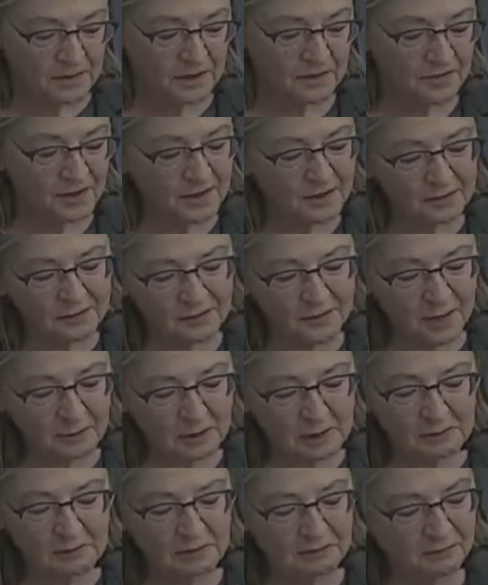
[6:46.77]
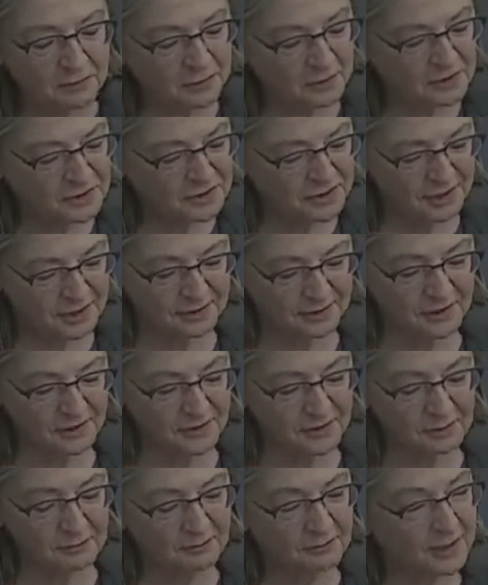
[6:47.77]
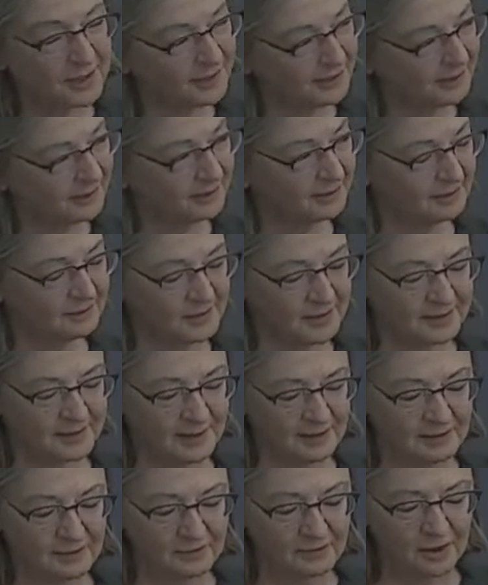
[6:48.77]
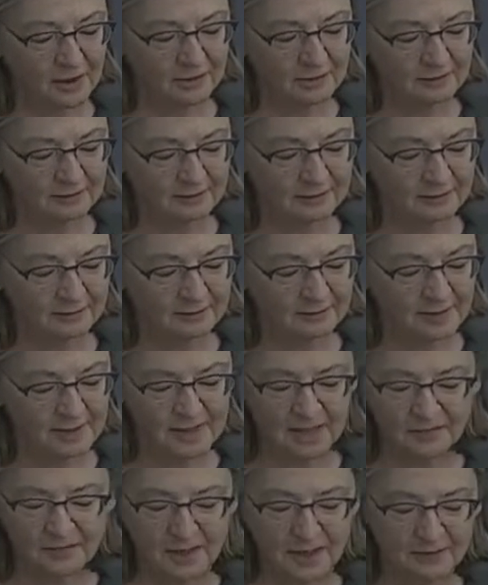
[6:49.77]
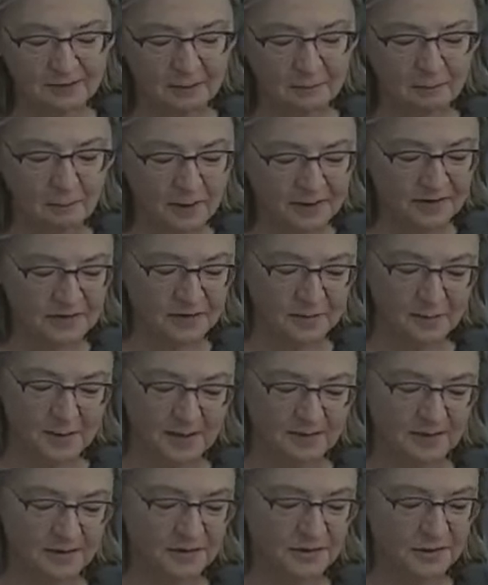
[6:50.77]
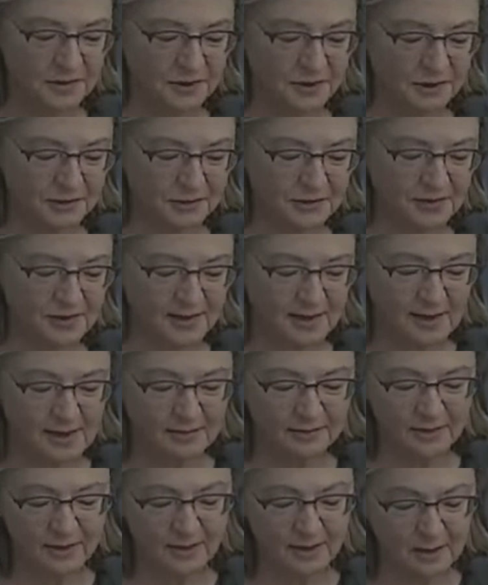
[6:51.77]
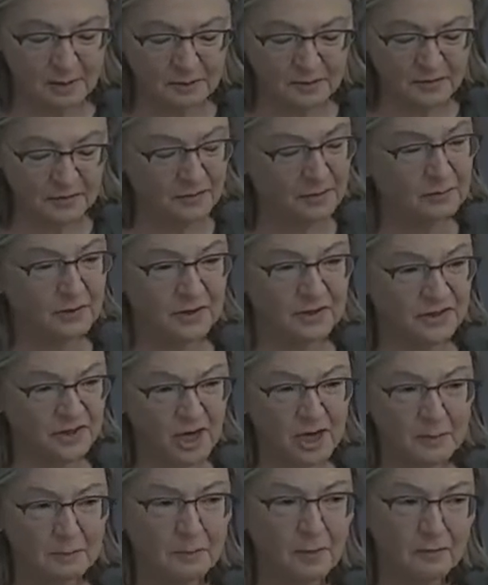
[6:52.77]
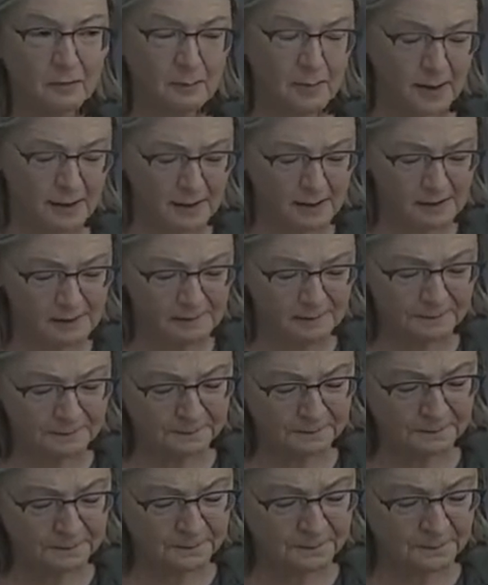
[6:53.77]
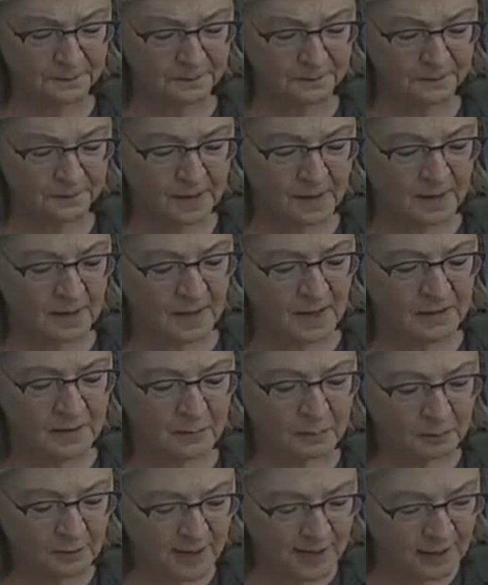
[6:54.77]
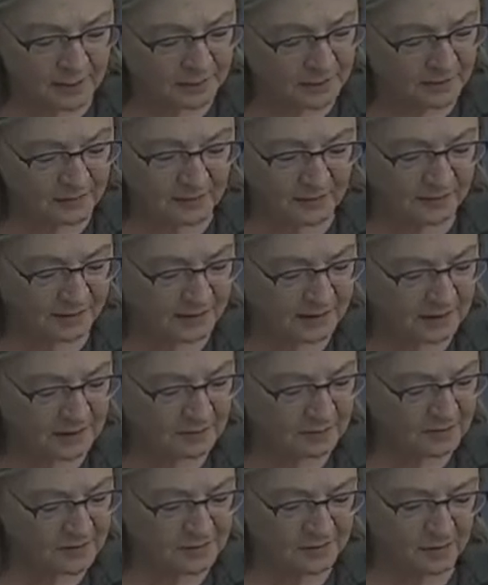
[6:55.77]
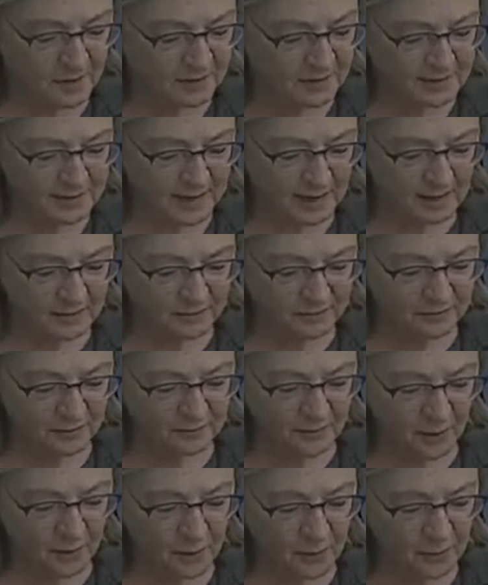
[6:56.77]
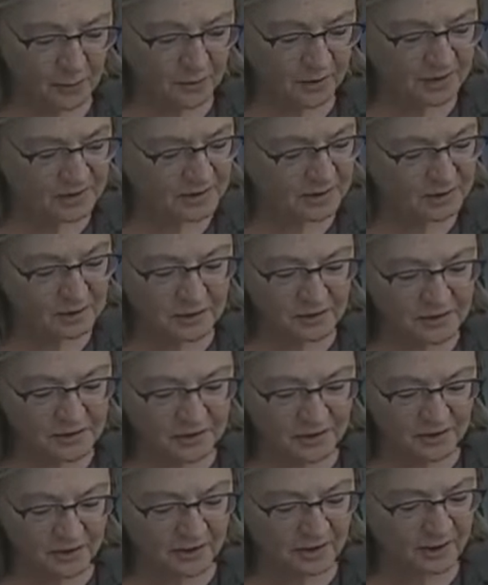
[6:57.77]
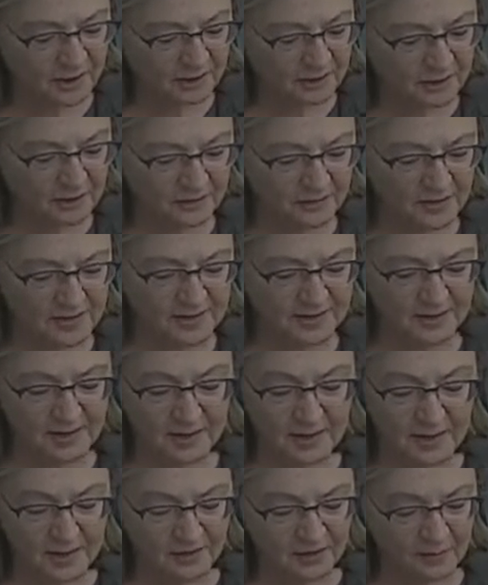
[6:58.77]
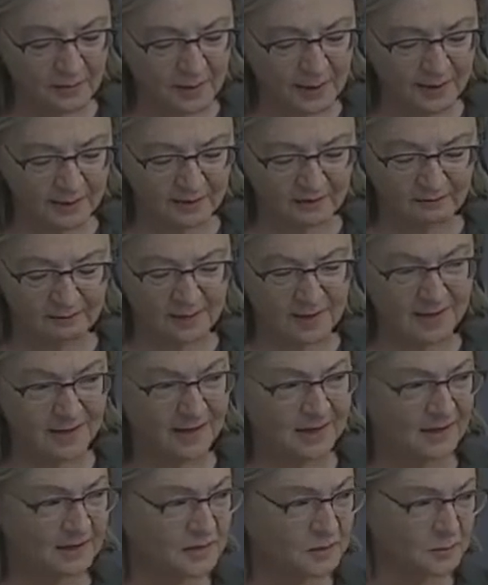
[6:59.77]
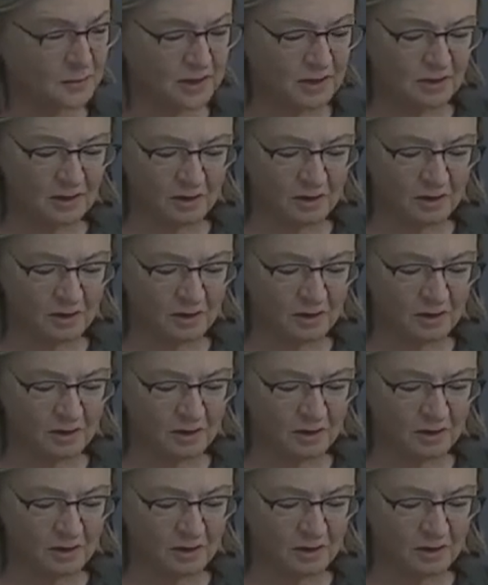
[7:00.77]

To think that we refer still to the ring of the telephone, as if it ever once made the circular sound that comes from the shape of a bell. And the brown of the leaves fallen down from the oak is closer to the color of the skin on the back of my hands we